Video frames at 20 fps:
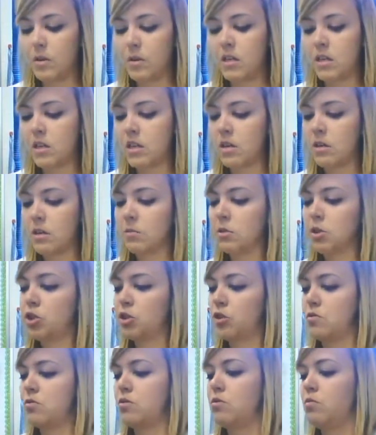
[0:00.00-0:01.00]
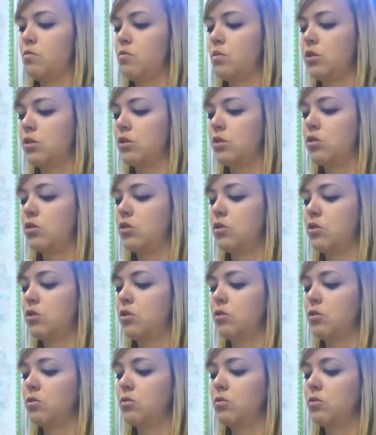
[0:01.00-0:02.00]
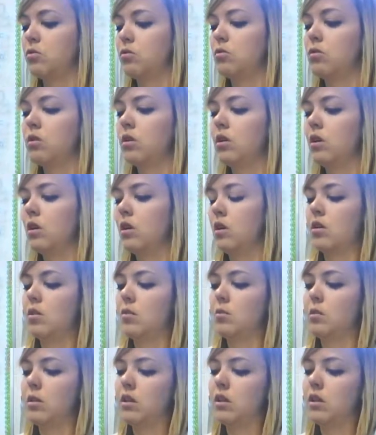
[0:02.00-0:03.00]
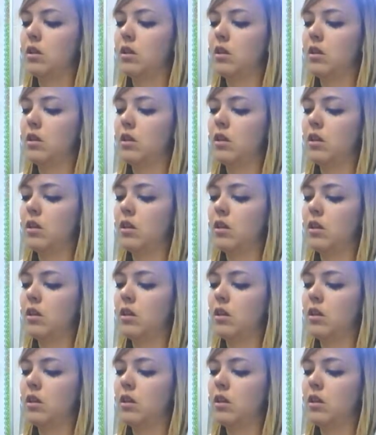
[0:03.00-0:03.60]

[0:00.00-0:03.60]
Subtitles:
and then I will show you what to do with the excess.